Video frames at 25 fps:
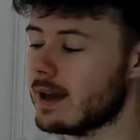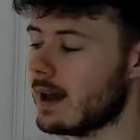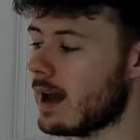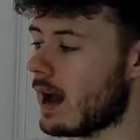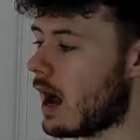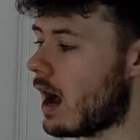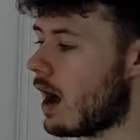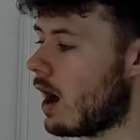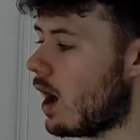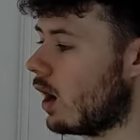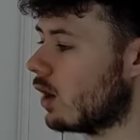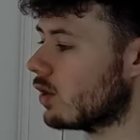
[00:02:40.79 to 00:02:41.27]

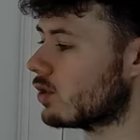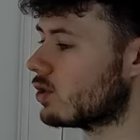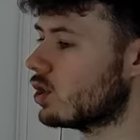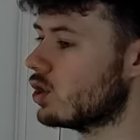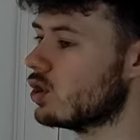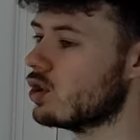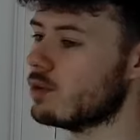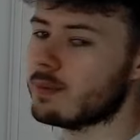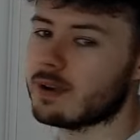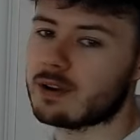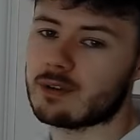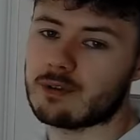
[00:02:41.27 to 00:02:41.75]
Our
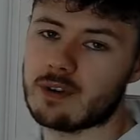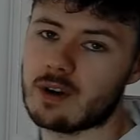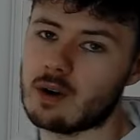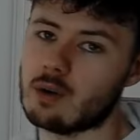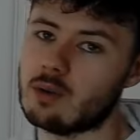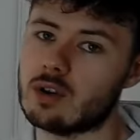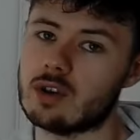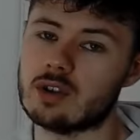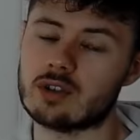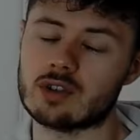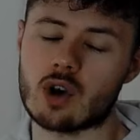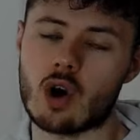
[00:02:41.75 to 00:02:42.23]
two
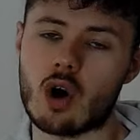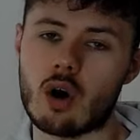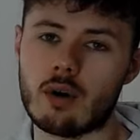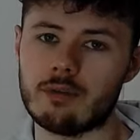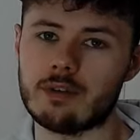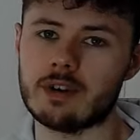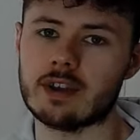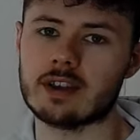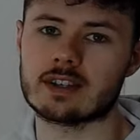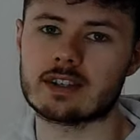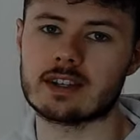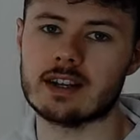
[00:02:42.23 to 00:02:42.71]
midfielders,
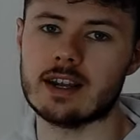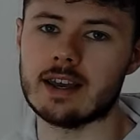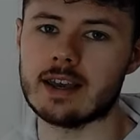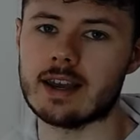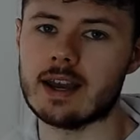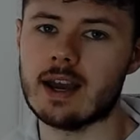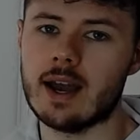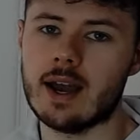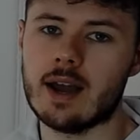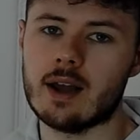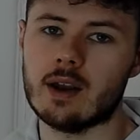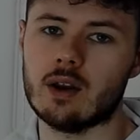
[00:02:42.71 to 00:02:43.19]

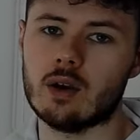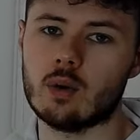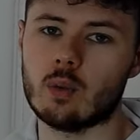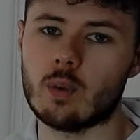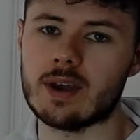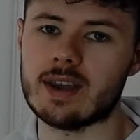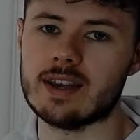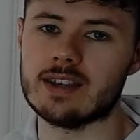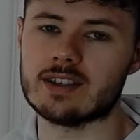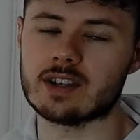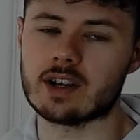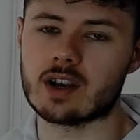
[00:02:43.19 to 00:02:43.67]
obviously,
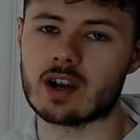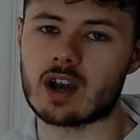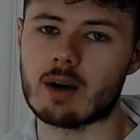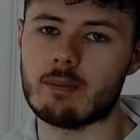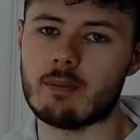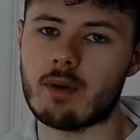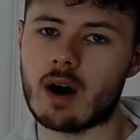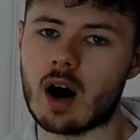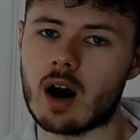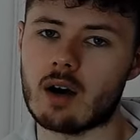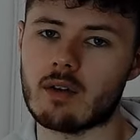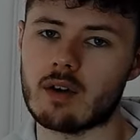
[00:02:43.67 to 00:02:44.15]
Luiz and
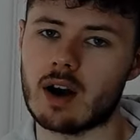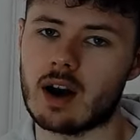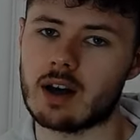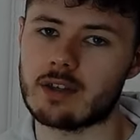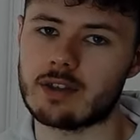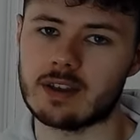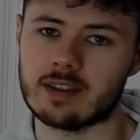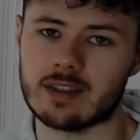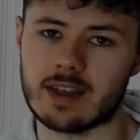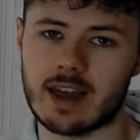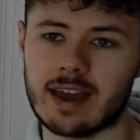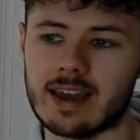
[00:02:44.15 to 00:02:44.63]
Kamara. I
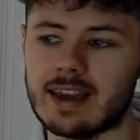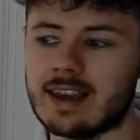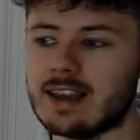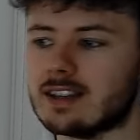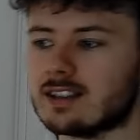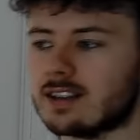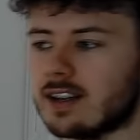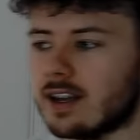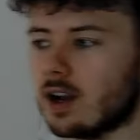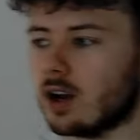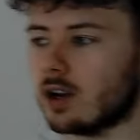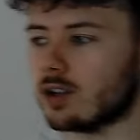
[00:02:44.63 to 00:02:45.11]
think they're
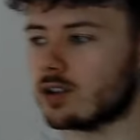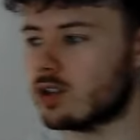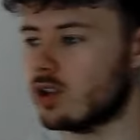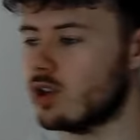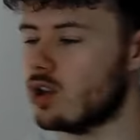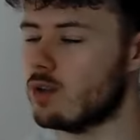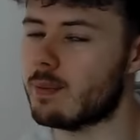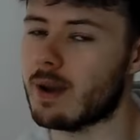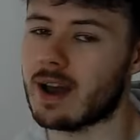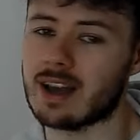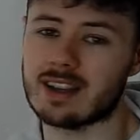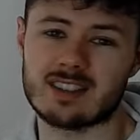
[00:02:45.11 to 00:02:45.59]
easily our
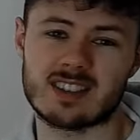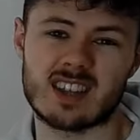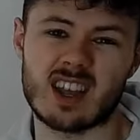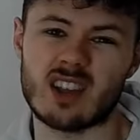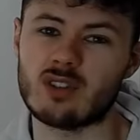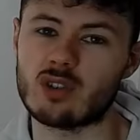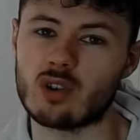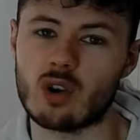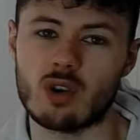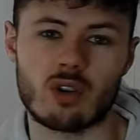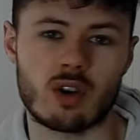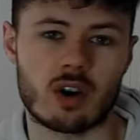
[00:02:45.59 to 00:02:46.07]
two best.
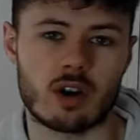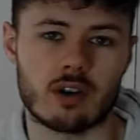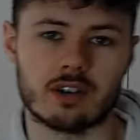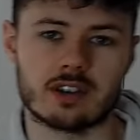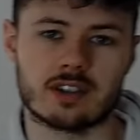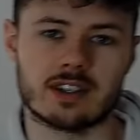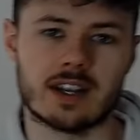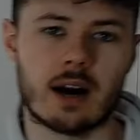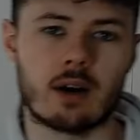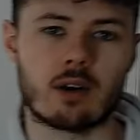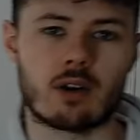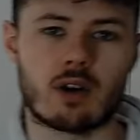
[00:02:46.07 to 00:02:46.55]
Dendonka has
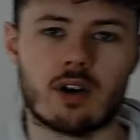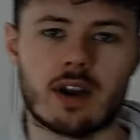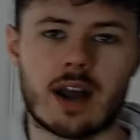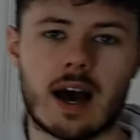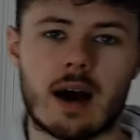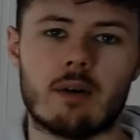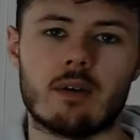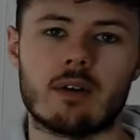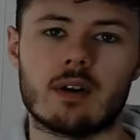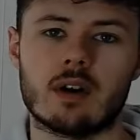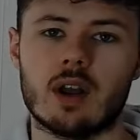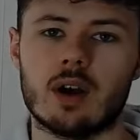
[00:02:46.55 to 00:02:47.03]
now gone
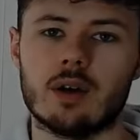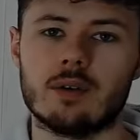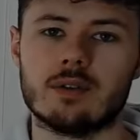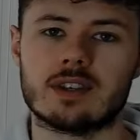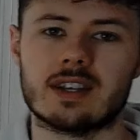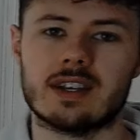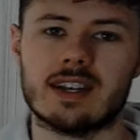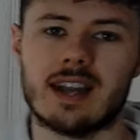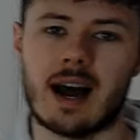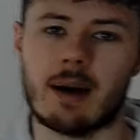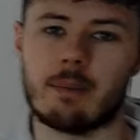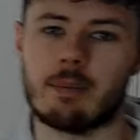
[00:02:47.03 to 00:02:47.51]
out on loan
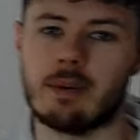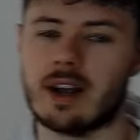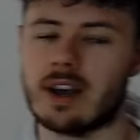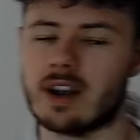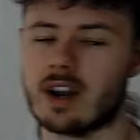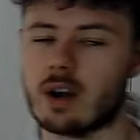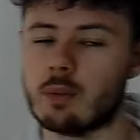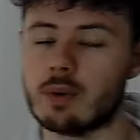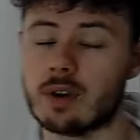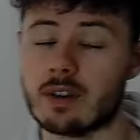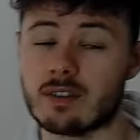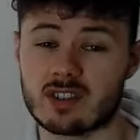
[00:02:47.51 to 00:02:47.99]
to Napoli, and I
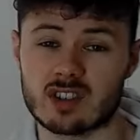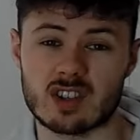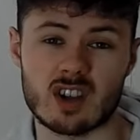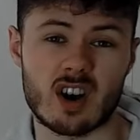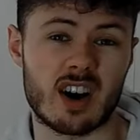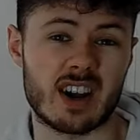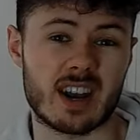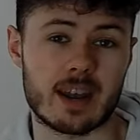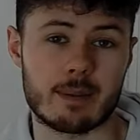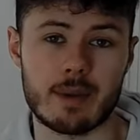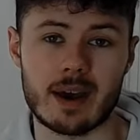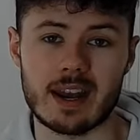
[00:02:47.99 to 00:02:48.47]
wouldn't have
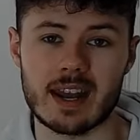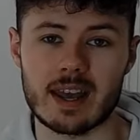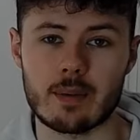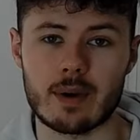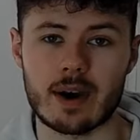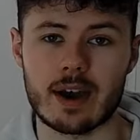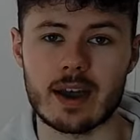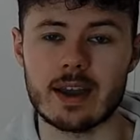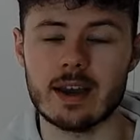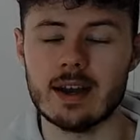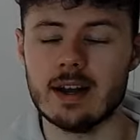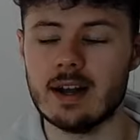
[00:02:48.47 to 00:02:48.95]
started him
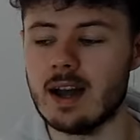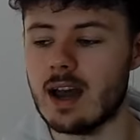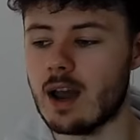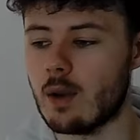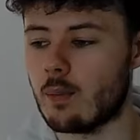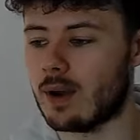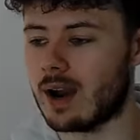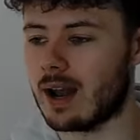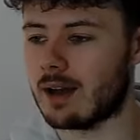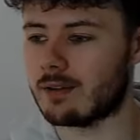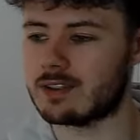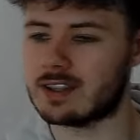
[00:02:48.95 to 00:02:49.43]
anyway.
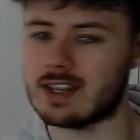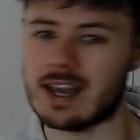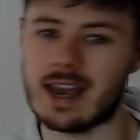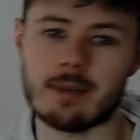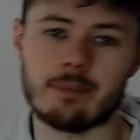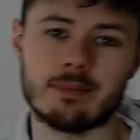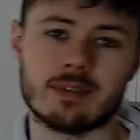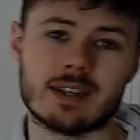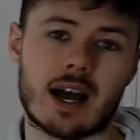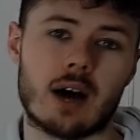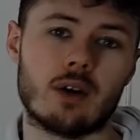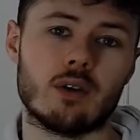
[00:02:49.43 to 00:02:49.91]
We'll have
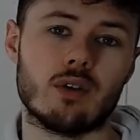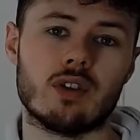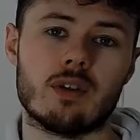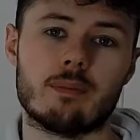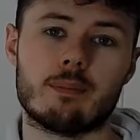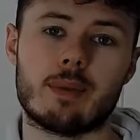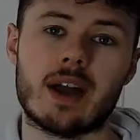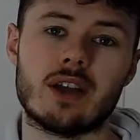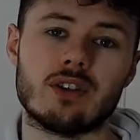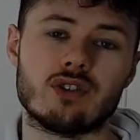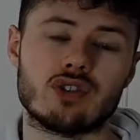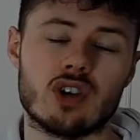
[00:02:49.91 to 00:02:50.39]
Tim down on the
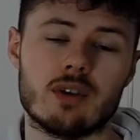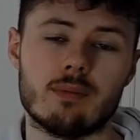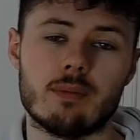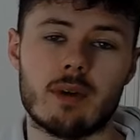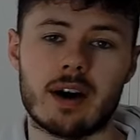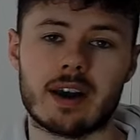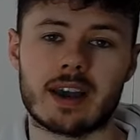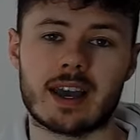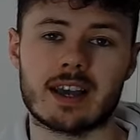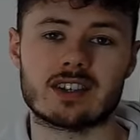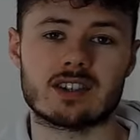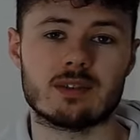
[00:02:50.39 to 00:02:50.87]
bench, who
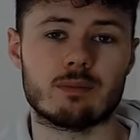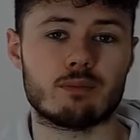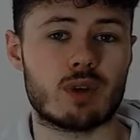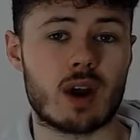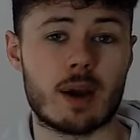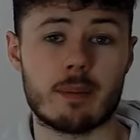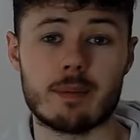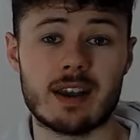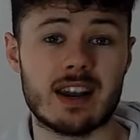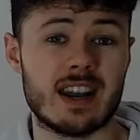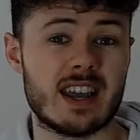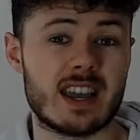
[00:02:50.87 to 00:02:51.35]
might get some
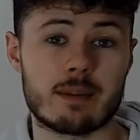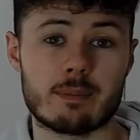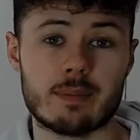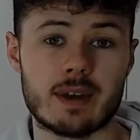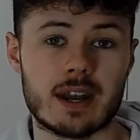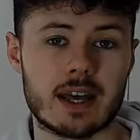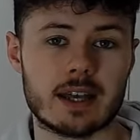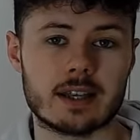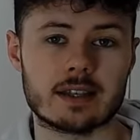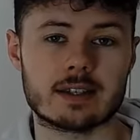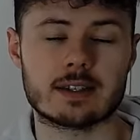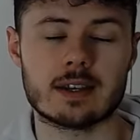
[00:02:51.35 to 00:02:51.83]
Premier League
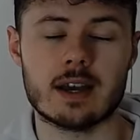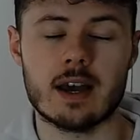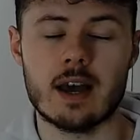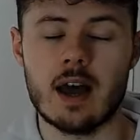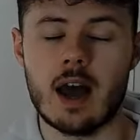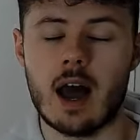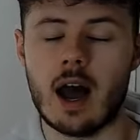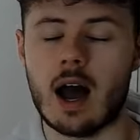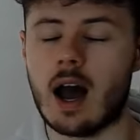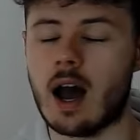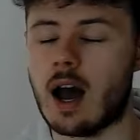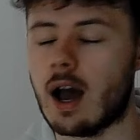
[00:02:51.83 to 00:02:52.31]
minutes
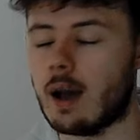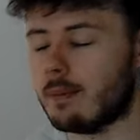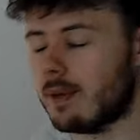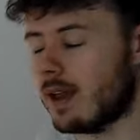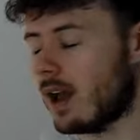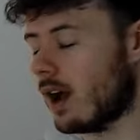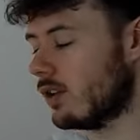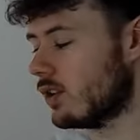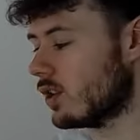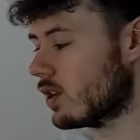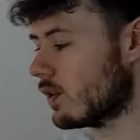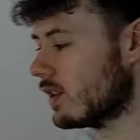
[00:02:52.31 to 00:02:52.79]

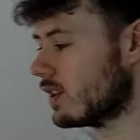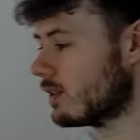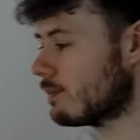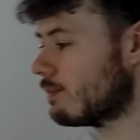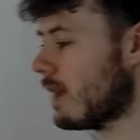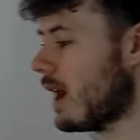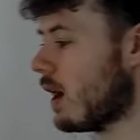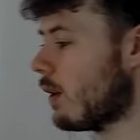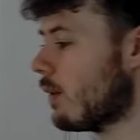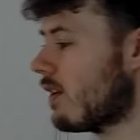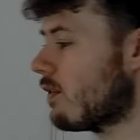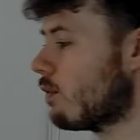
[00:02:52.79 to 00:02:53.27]
under his
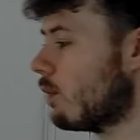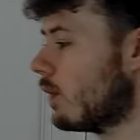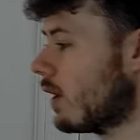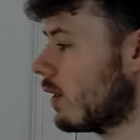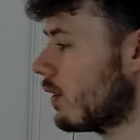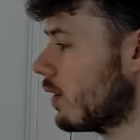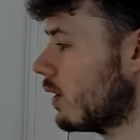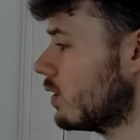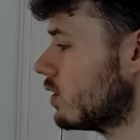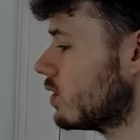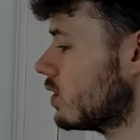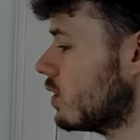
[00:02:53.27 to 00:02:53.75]
belt if one of
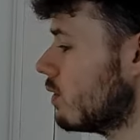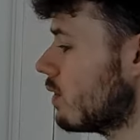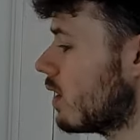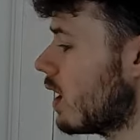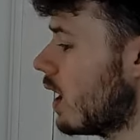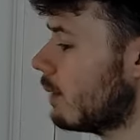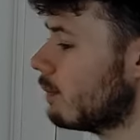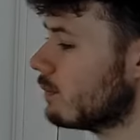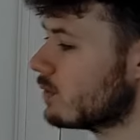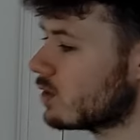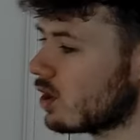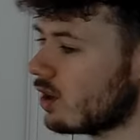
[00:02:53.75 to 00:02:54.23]
those two
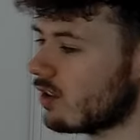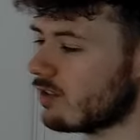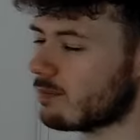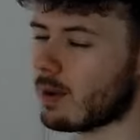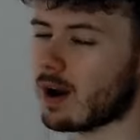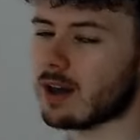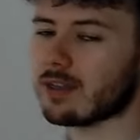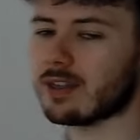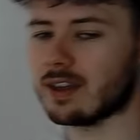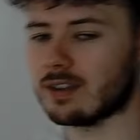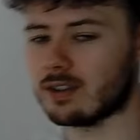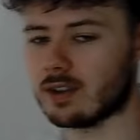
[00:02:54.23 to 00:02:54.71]
comes off. But
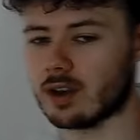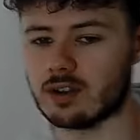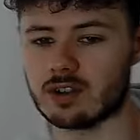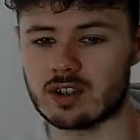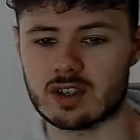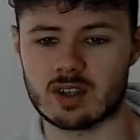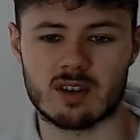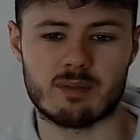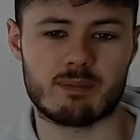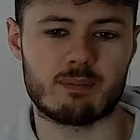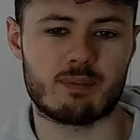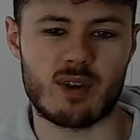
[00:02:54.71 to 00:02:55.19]
I think those
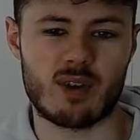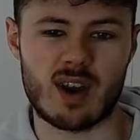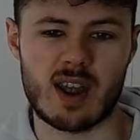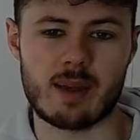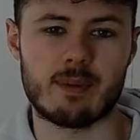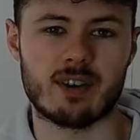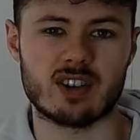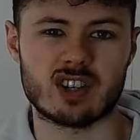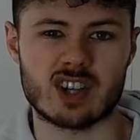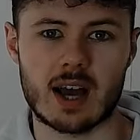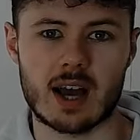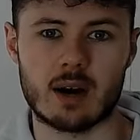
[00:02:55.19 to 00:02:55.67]
two have pretty
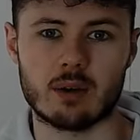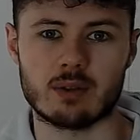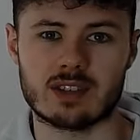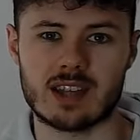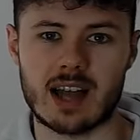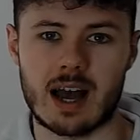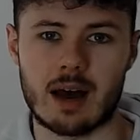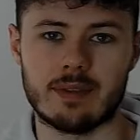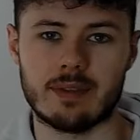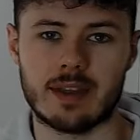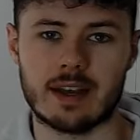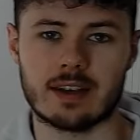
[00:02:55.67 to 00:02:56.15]
much held
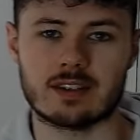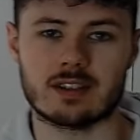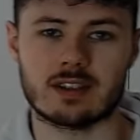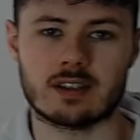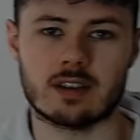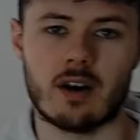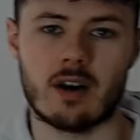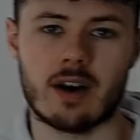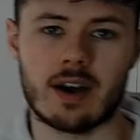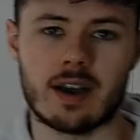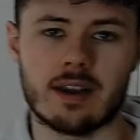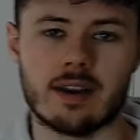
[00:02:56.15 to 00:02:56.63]
down that
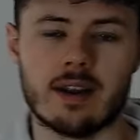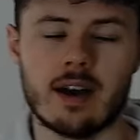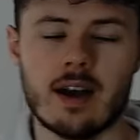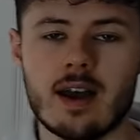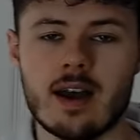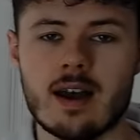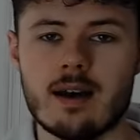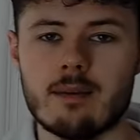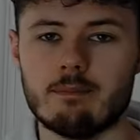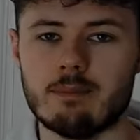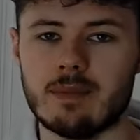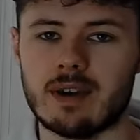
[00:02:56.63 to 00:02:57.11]
starting
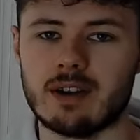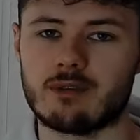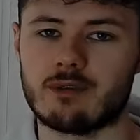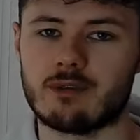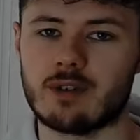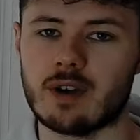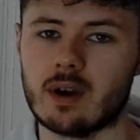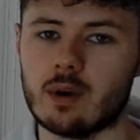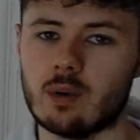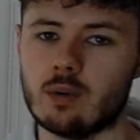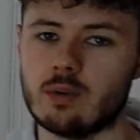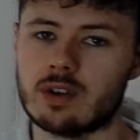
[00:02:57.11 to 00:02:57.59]

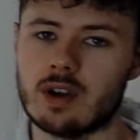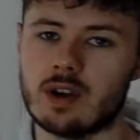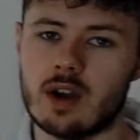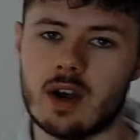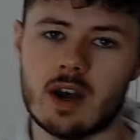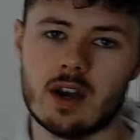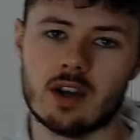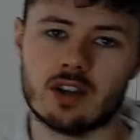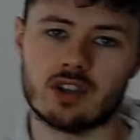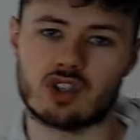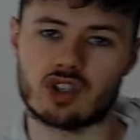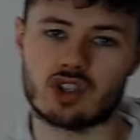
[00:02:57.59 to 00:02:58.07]
midfield
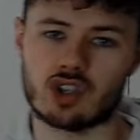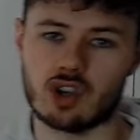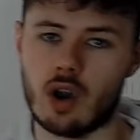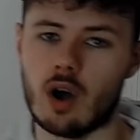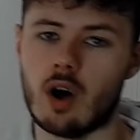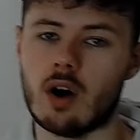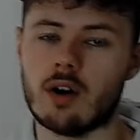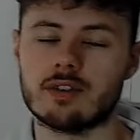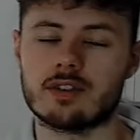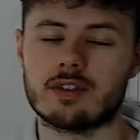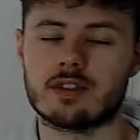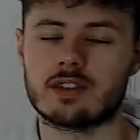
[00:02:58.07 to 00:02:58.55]

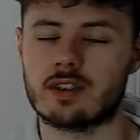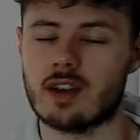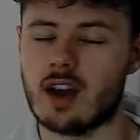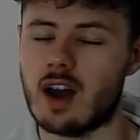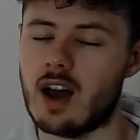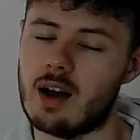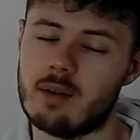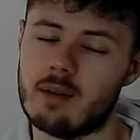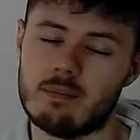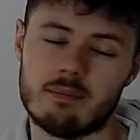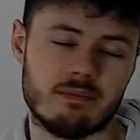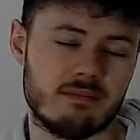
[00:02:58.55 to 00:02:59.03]
slots.
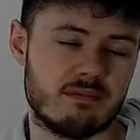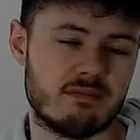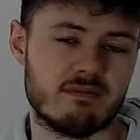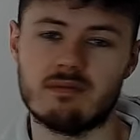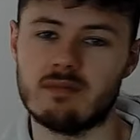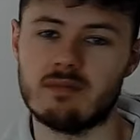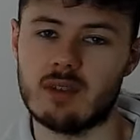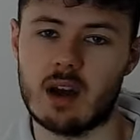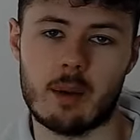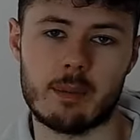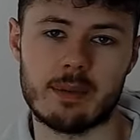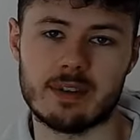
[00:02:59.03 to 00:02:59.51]

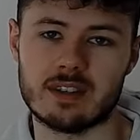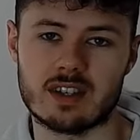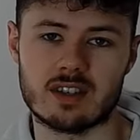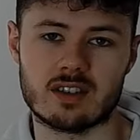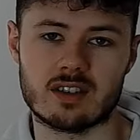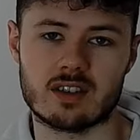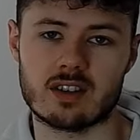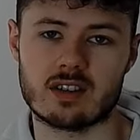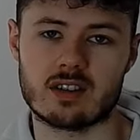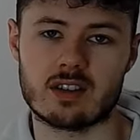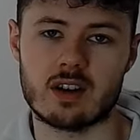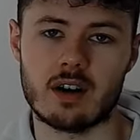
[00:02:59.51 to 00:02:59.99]
I mean, since
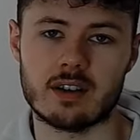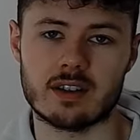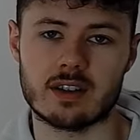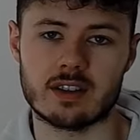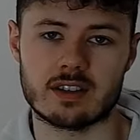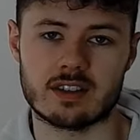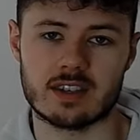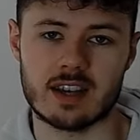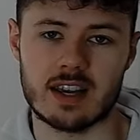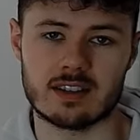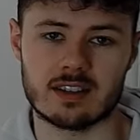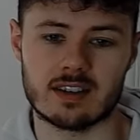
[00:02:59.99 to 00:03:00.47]
the start of the
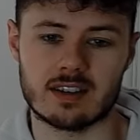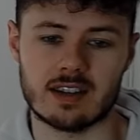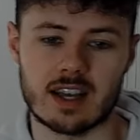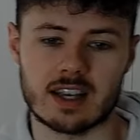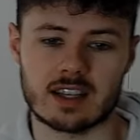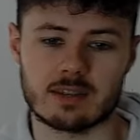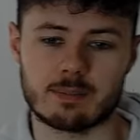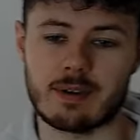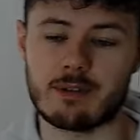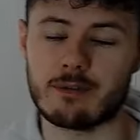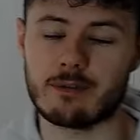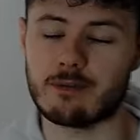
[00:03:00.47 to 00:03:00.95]
season, let's
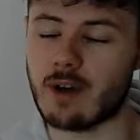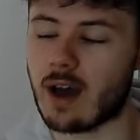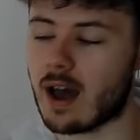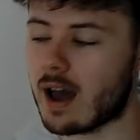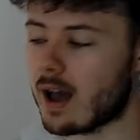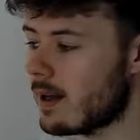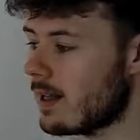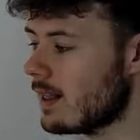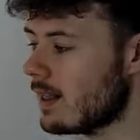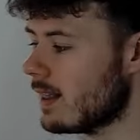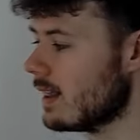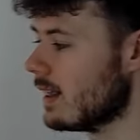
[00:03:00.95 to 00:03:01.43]
be
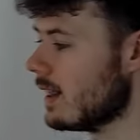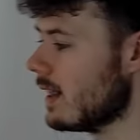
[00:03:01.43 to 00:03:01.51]
fair.